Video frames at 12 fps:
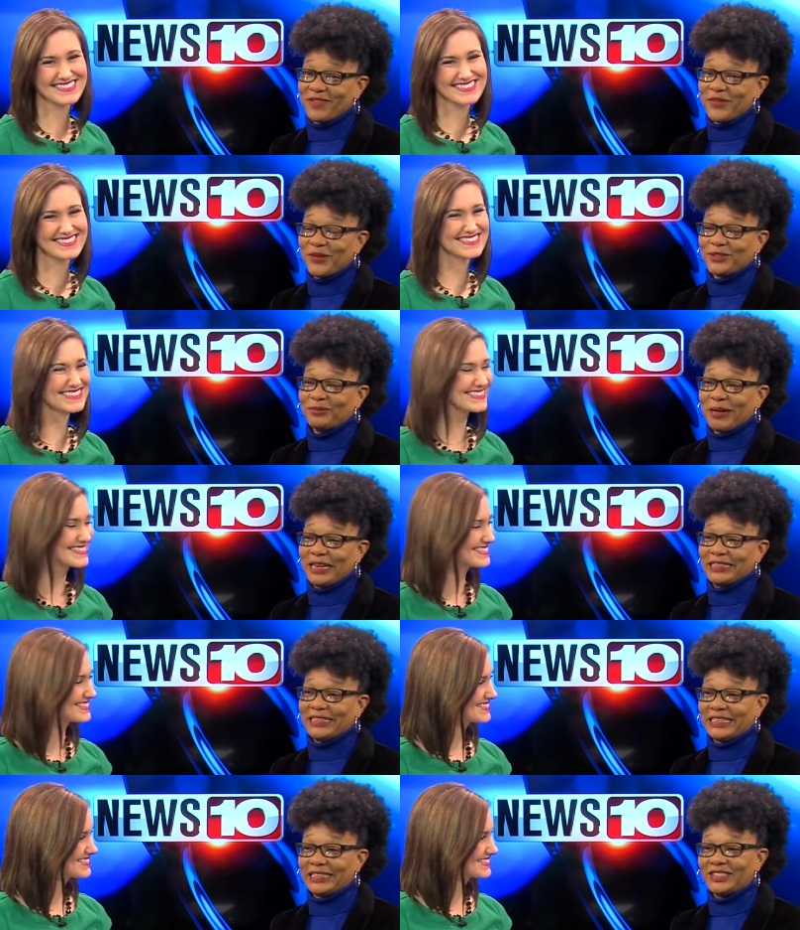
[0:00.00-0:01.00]
Speaker 1: folks buy
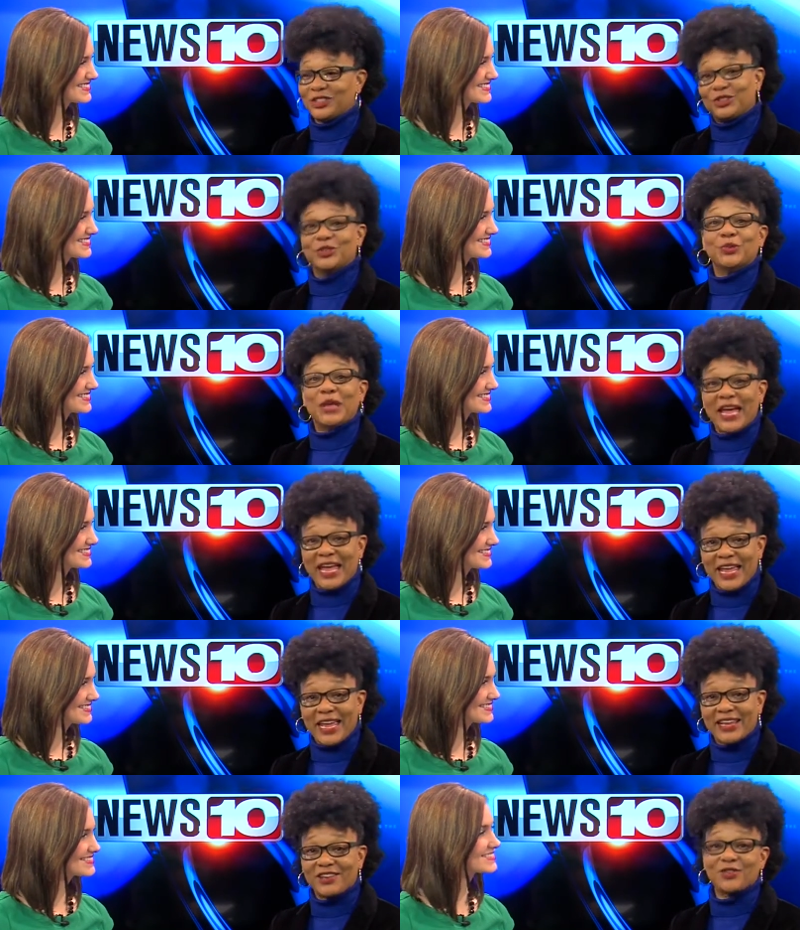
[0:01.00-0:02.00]
tickets today,
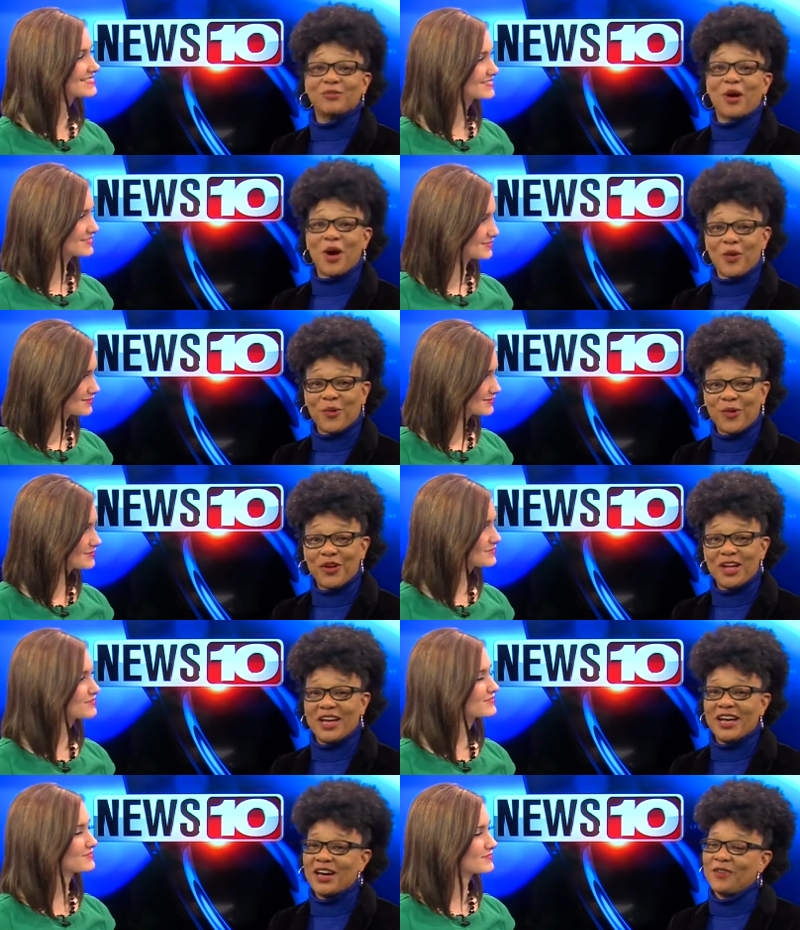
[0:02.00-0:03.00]
tomorrow,
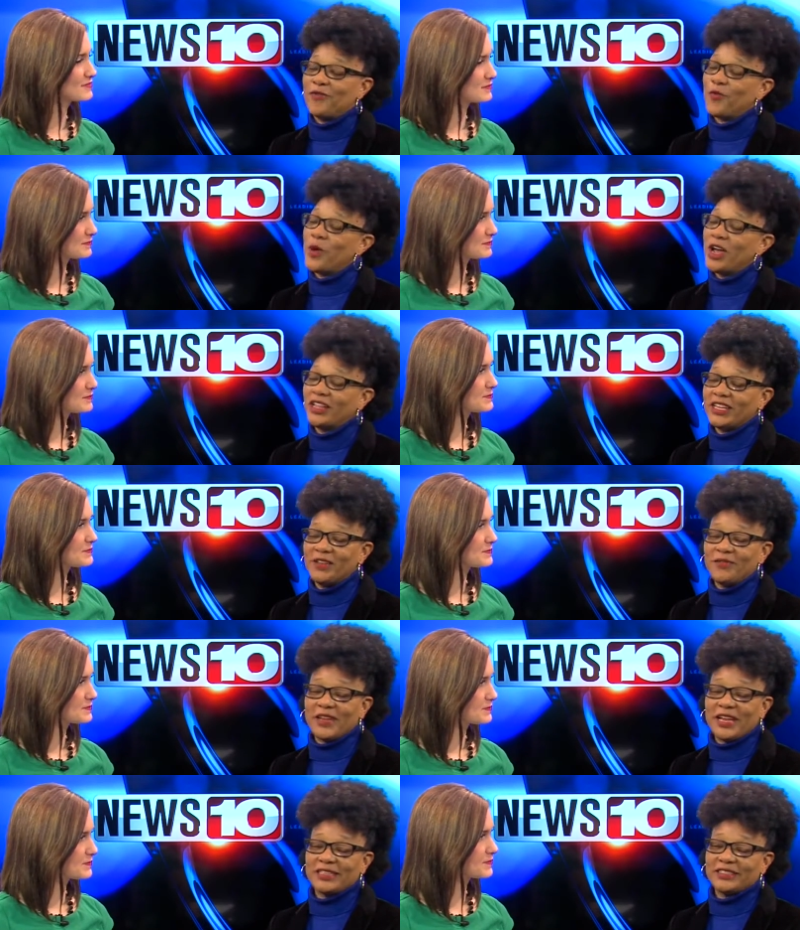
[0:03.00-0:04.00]
uh, well in
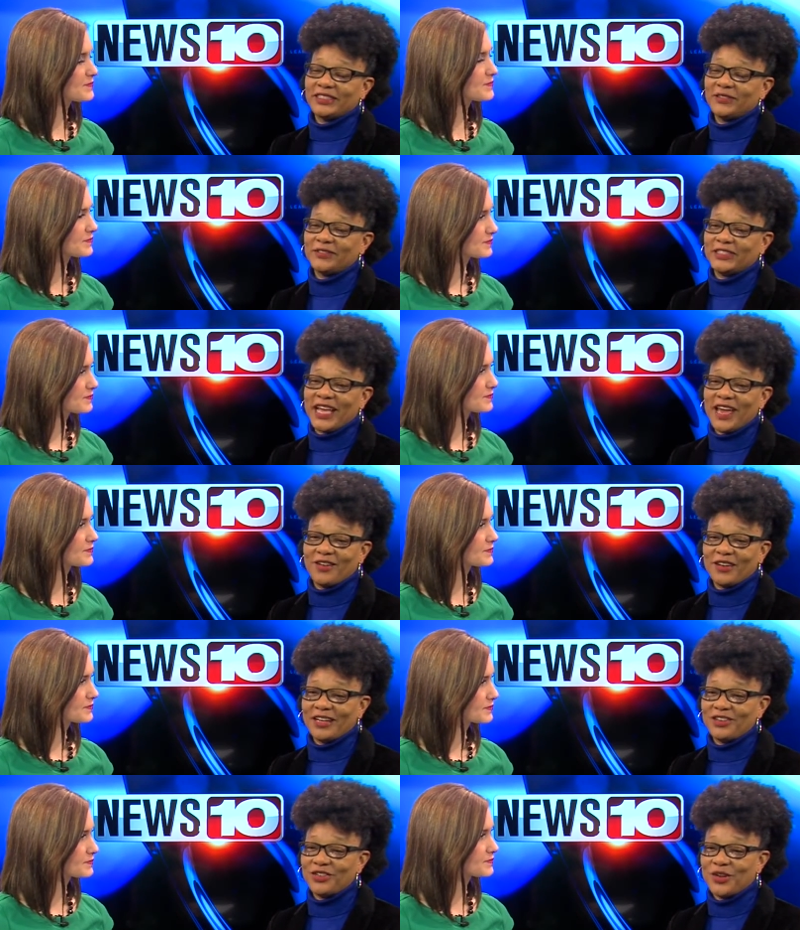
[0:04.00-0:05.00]
advance of
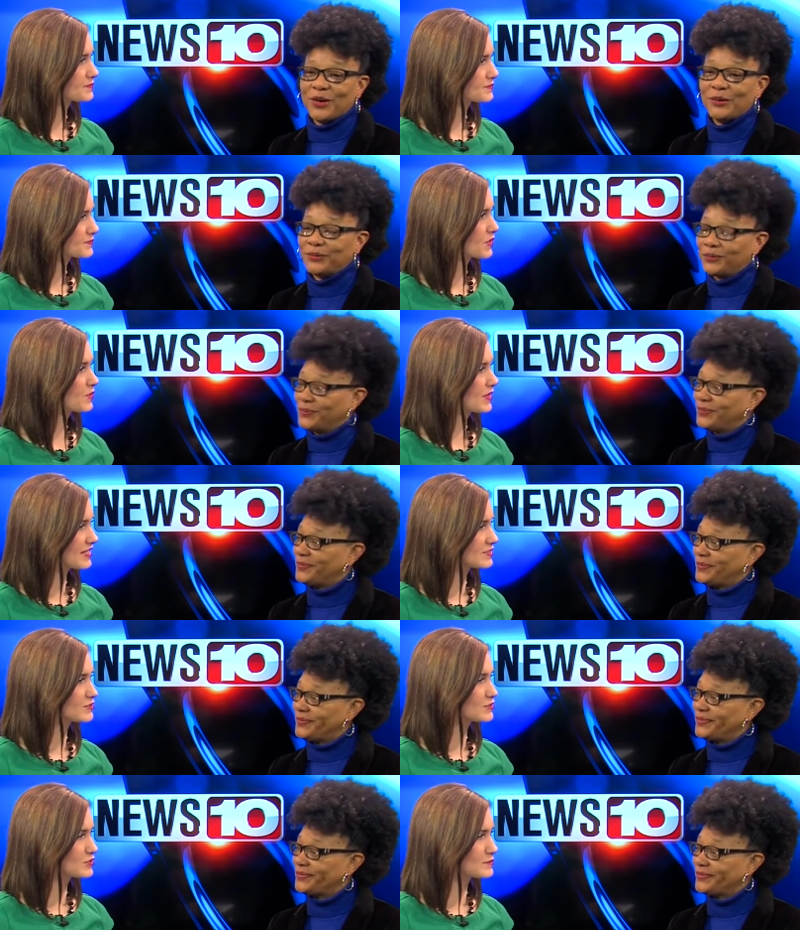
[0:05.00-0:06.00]
Saturday's show.
Speaker 2: Okay, so
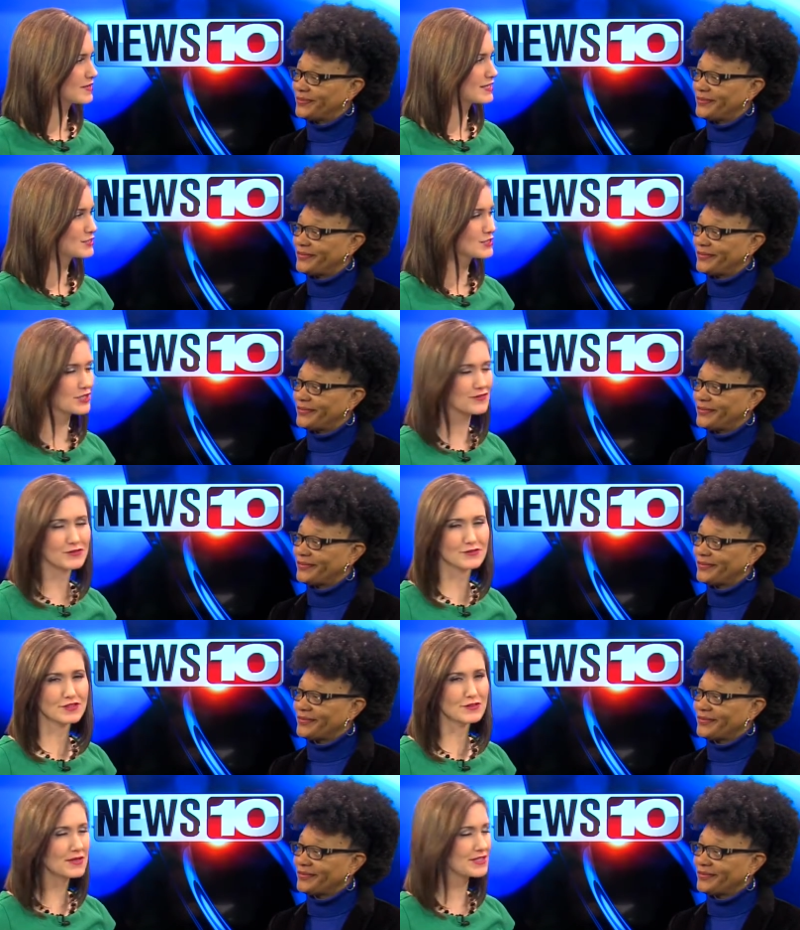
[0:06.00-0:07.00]
just make sure if you
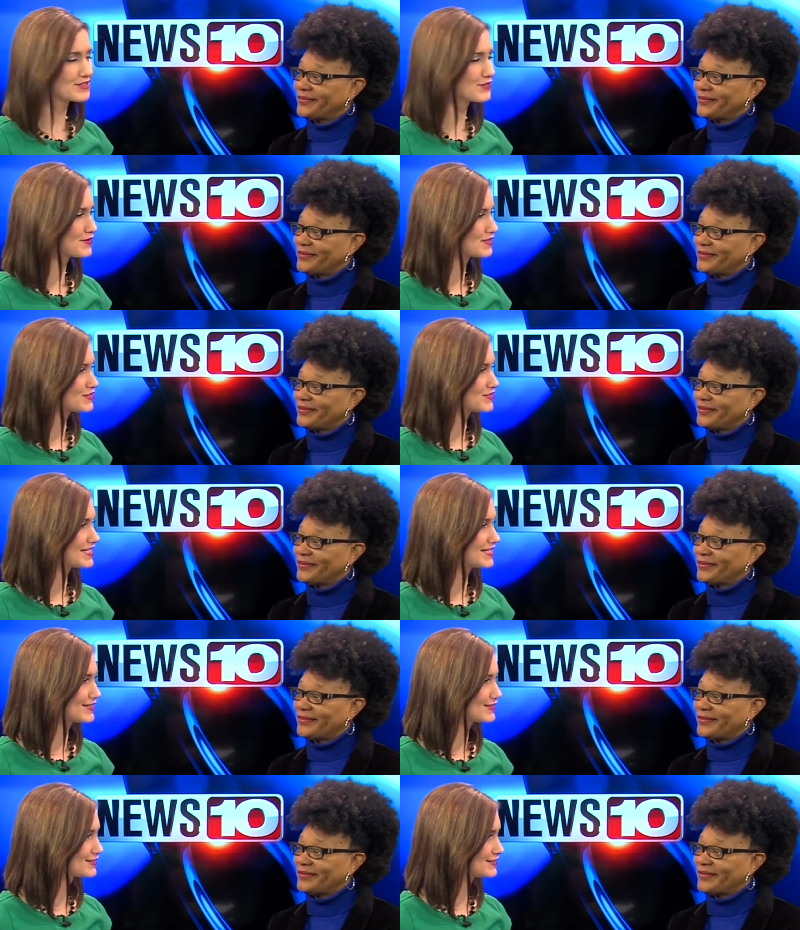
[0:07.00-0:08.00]
really want to go, get your
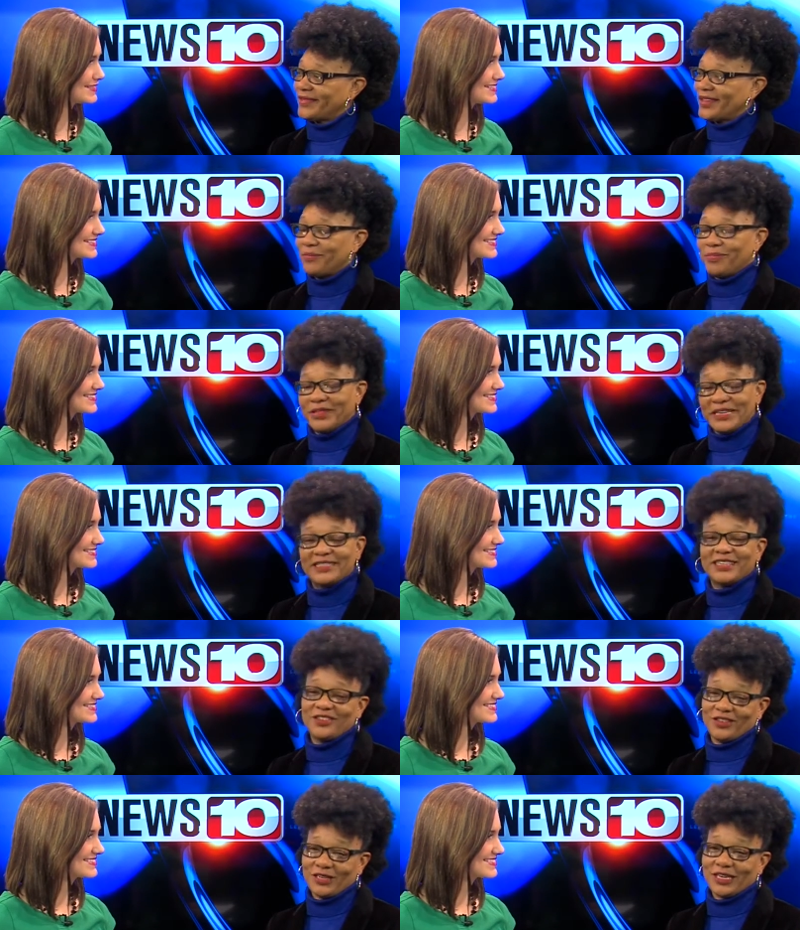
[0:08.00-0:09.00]
ticket early.
Speaker 1: Please
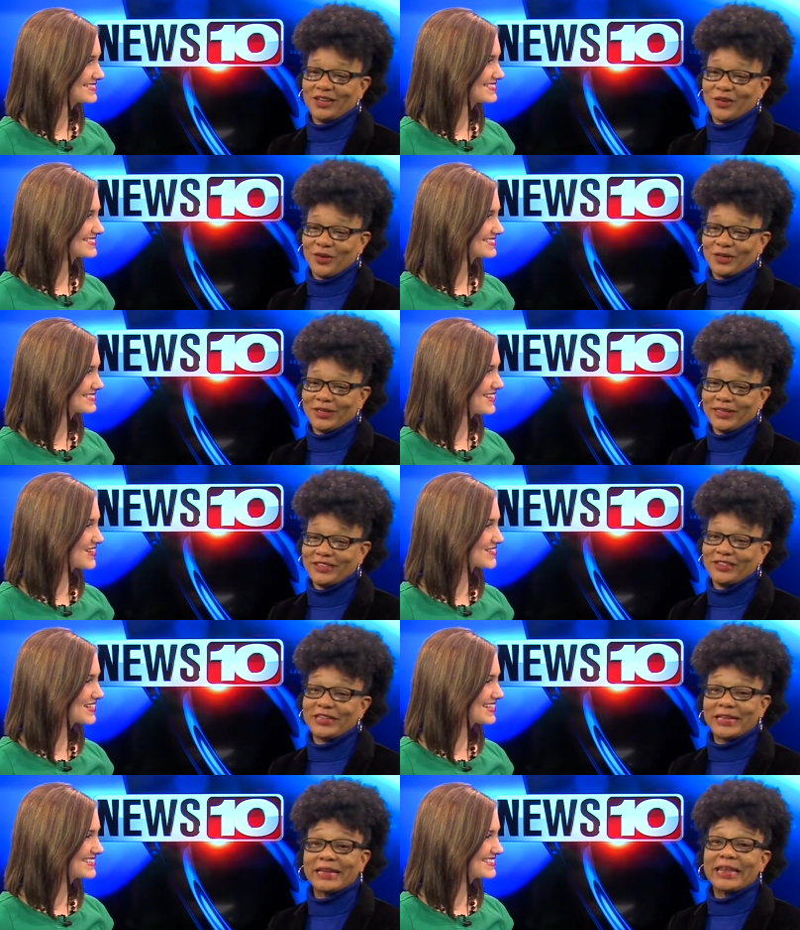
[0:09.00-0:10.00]
get your ticket early. Get All your right.
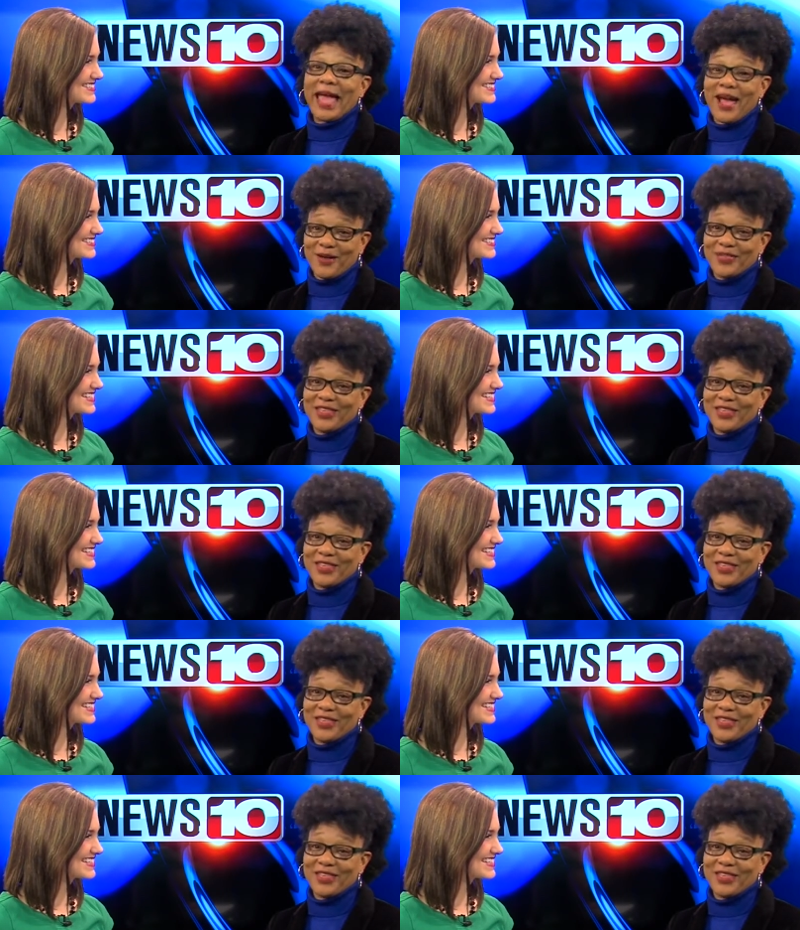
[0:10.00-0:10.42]
ticket now.